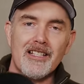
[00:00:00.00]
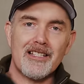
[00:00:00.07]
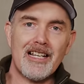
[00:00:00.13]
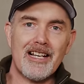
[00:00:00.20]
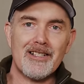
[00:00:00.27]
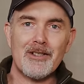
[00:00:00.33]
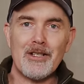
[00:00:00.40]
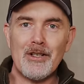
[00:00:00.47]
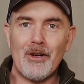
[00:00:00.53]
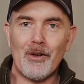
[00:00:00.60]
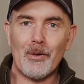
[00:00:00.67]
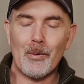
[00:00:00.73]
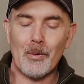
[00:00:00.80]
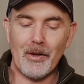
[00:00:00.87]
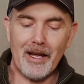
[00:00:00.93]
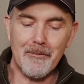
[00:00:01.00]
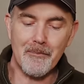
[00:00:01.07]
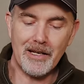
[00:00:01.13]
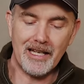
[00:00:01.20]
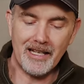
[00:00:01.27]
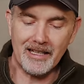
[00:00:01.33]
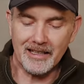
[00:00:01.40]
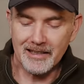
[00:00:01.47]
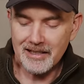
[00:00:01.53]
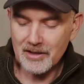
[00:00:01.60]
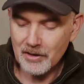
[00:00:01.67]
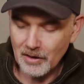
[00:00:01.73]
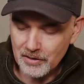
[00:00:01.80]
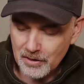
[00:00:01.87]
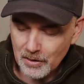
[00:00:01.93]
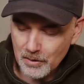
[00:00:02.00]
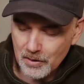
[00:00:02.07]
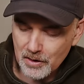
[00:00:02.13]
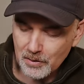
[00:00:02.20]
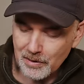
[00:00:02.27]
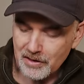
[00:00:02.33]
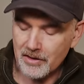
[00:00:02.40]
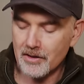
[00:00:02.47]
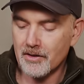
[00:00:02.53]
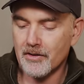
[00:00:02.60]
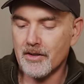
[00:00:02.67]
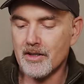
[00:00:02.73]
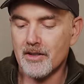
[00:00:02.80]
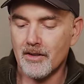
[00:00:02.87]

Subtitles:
there's actually not all that many. It's got two switches on the